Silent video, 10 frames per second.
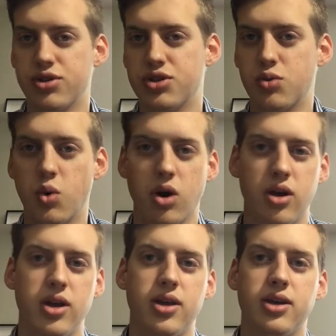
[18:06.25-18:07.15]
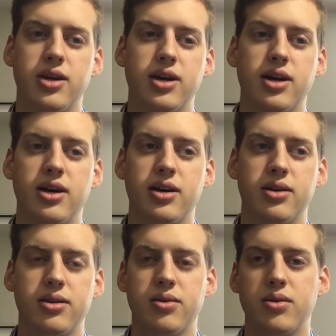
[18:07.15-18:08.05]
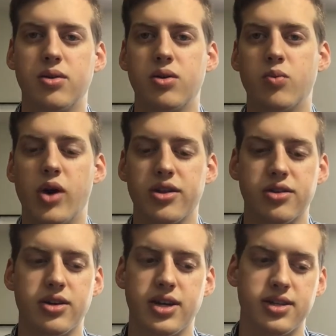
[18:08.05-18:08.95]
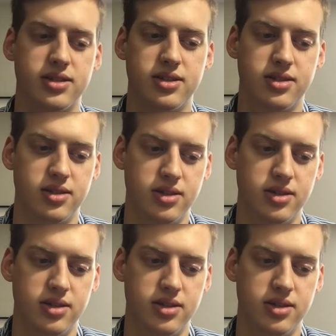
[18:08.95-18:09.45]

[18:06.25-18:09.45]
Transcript: store, whether it's